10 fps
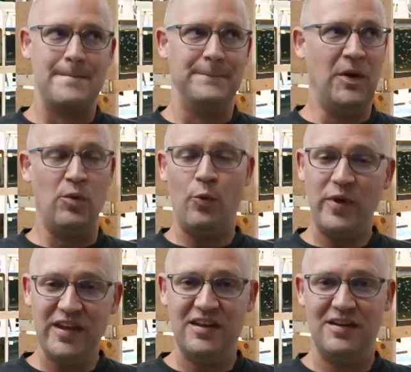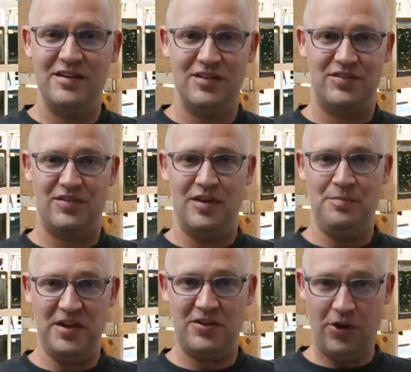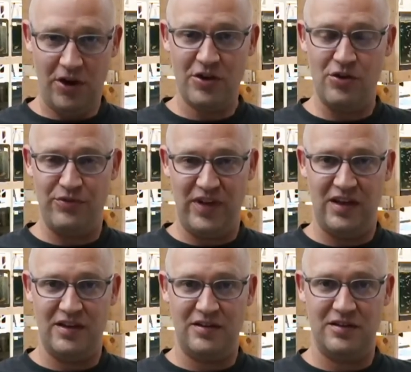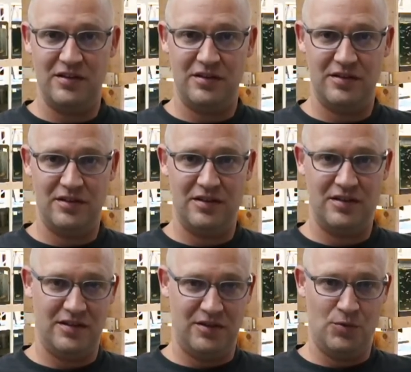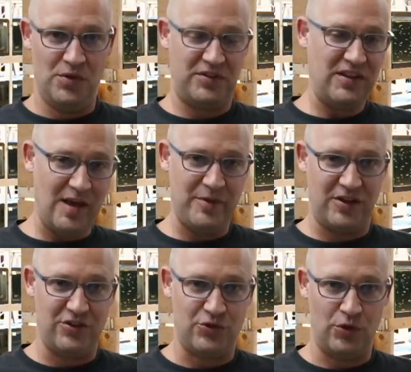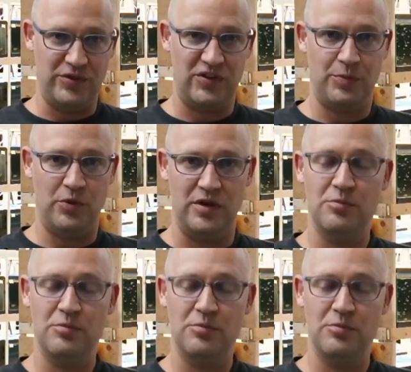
But what we need is a big cargo van with climate control at this point.